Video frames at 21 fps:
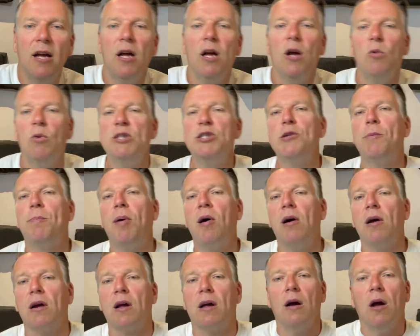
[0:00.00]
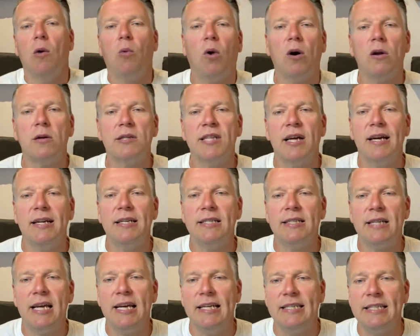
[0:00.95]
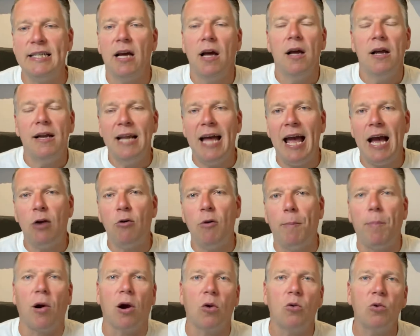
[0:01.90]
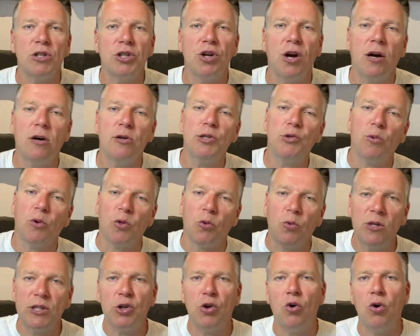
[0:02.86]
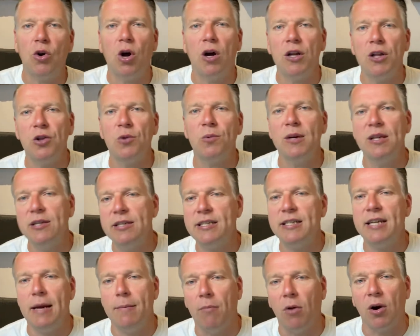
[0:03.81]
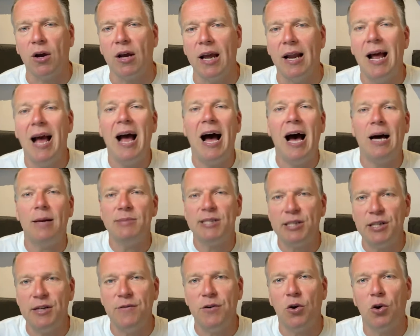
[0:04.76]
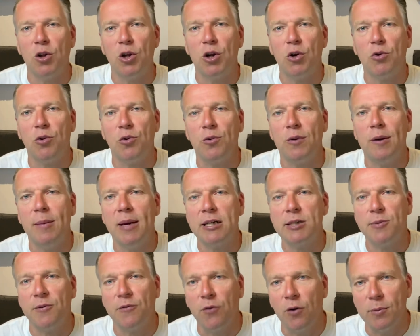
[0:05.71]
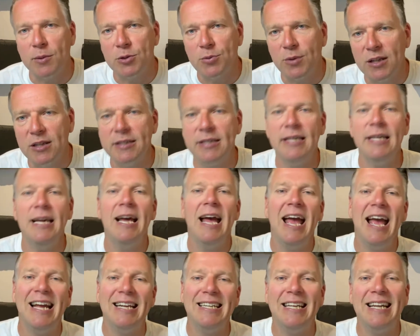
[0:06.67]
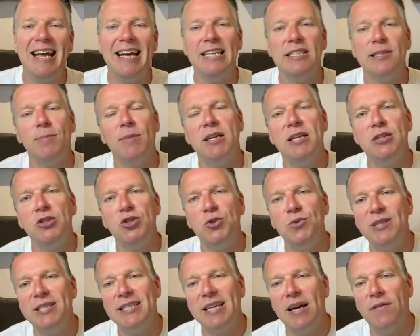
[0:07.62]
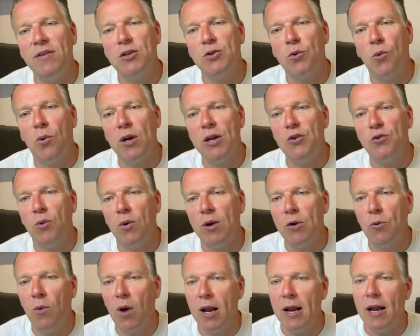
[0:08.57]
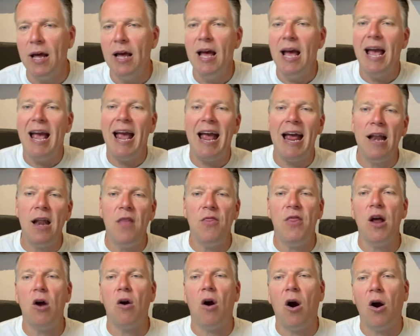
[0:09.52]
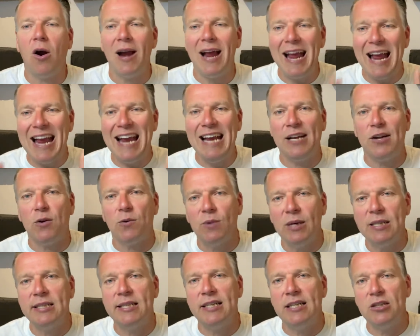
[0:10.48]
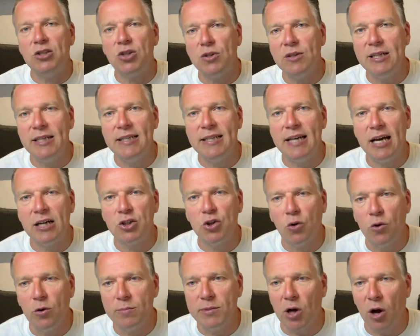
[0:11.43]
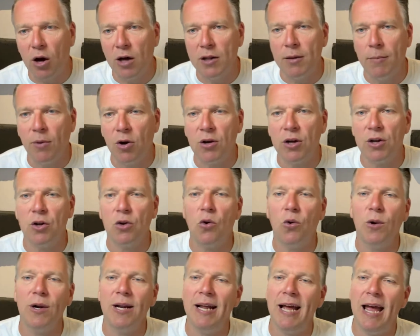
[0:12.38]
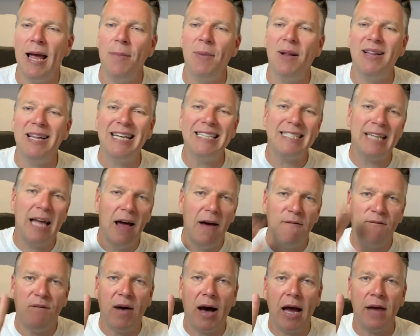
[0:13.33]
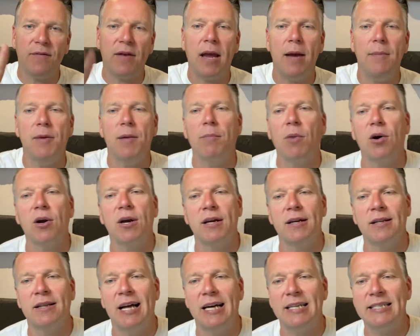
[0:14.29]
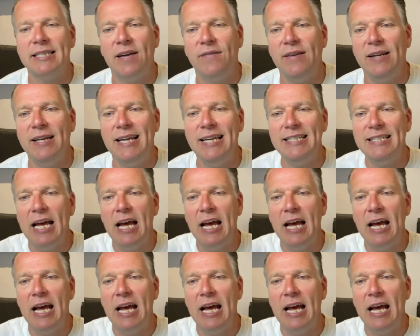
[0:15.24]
Windsor Park, Waterside Estates, Niakwa Park, what's your house worth? What's going on in the real estate market? I'm Stephen Olyniuk with Remax Performance Realty, and today it's Monday, June the 7th, 2021. And there are eight residential detached homes on the market according to MLS. Five came to market in the last seven days.